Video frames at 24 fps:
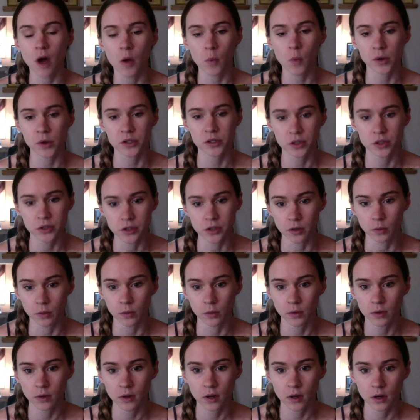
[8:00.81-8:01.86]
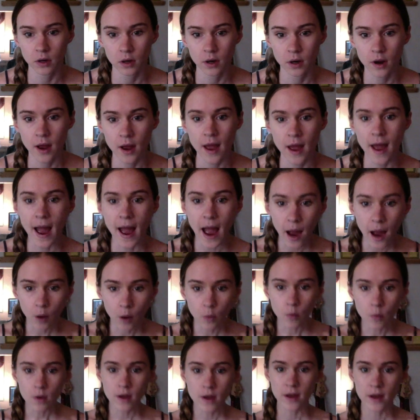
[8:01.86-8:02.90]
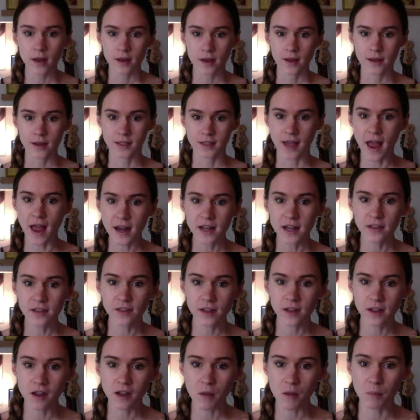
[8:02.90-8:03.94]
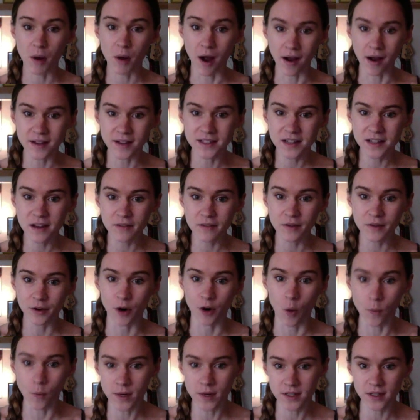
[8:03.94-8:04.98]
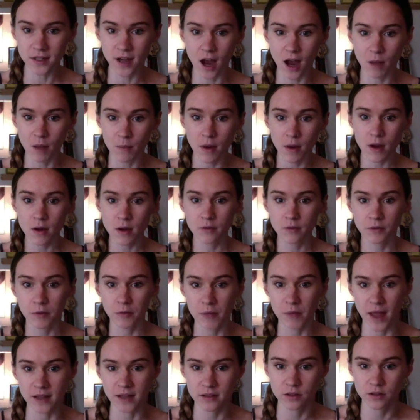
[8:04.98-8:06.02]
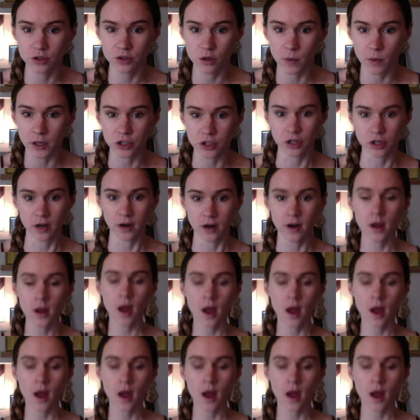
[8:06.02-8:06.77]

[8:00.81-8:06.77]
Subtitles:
want to do. How is anything positive going to come from that situation?